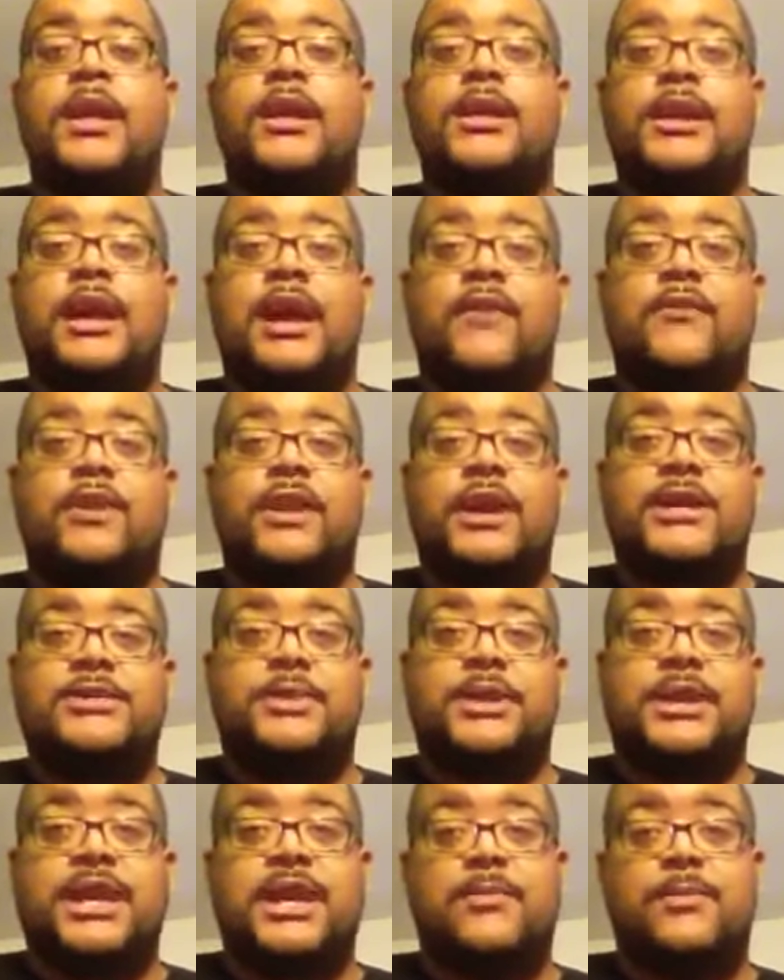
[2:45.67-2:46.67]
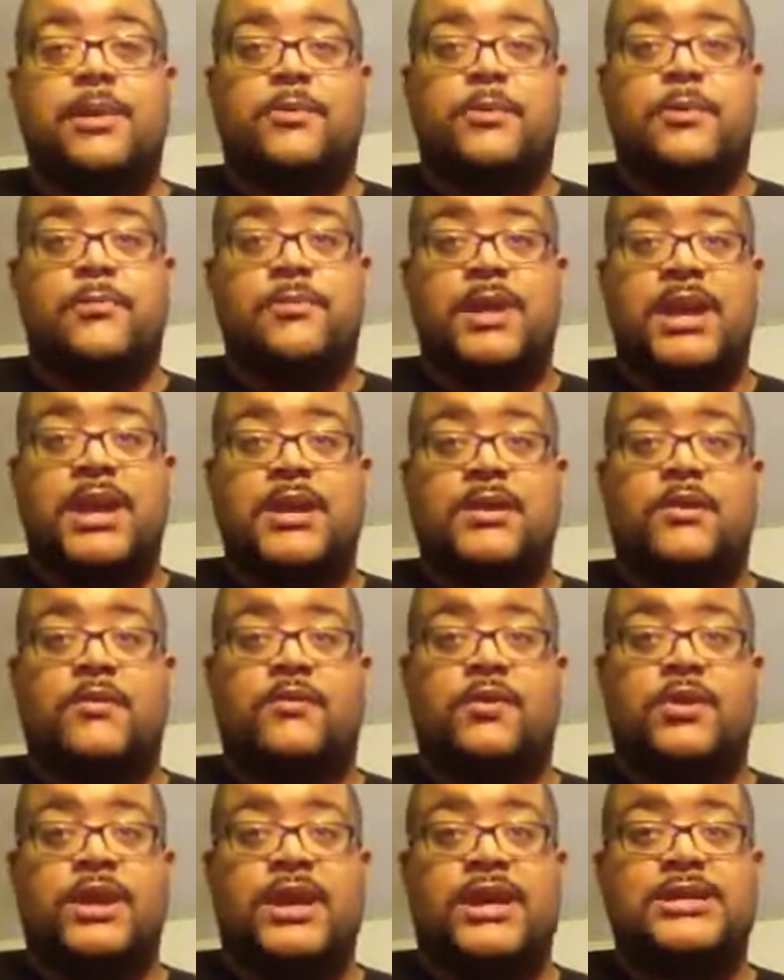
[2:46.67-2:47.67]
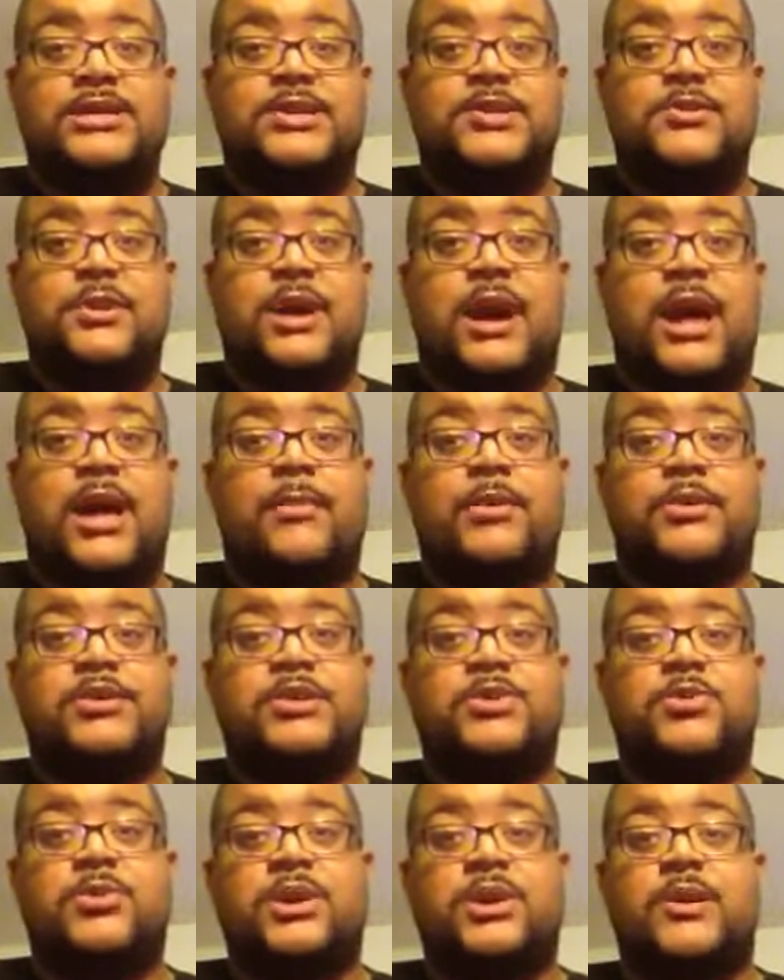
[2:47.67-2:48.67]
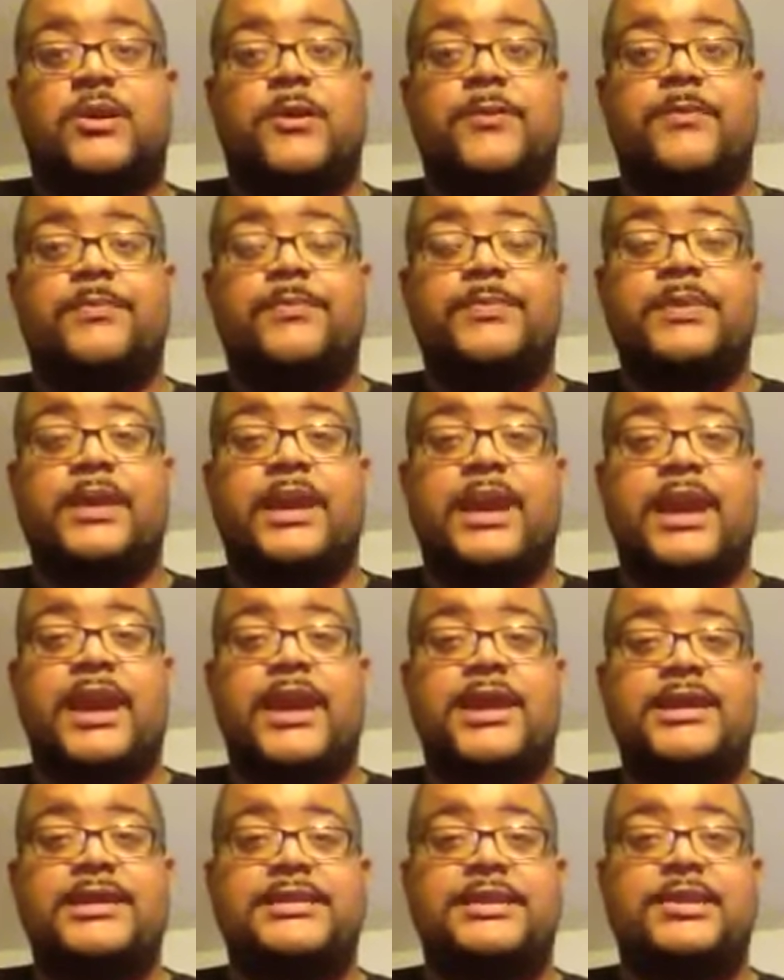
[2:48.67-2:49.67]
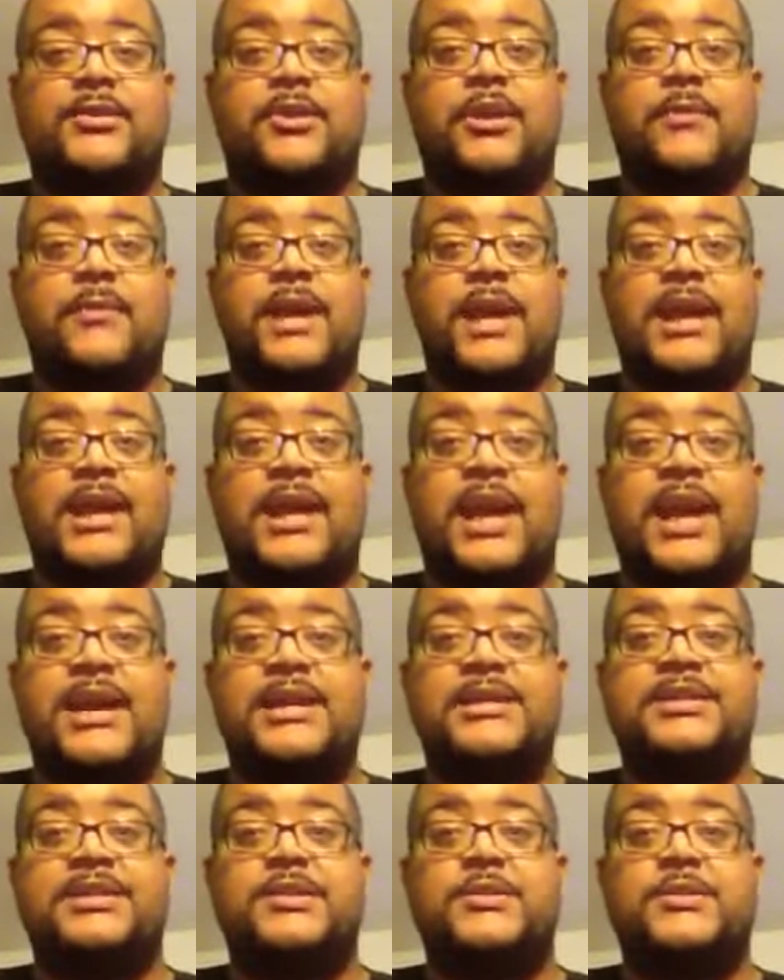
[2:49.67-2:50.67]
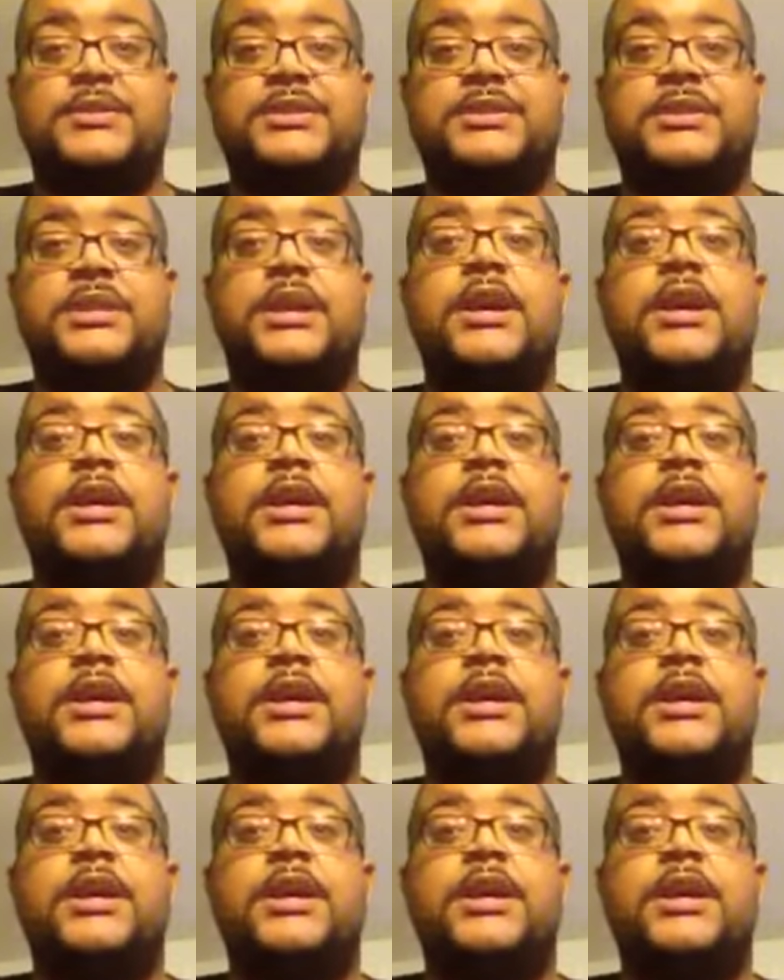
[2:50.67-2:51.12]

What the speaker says: Now, if you guys want to keep up with me, and hopefully you guys do, I am on Twitter and Instagram at KTookes.